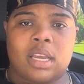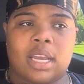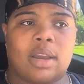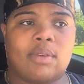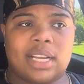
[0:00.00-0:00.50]

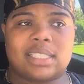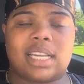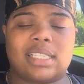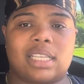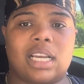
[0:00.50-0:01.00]
And when I say
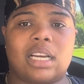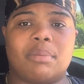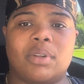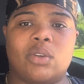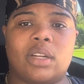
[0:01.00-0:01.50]
take up
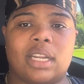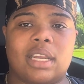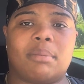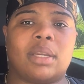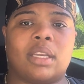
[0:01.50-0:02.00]
and do that,
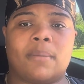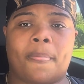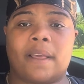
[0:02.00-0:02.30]
that means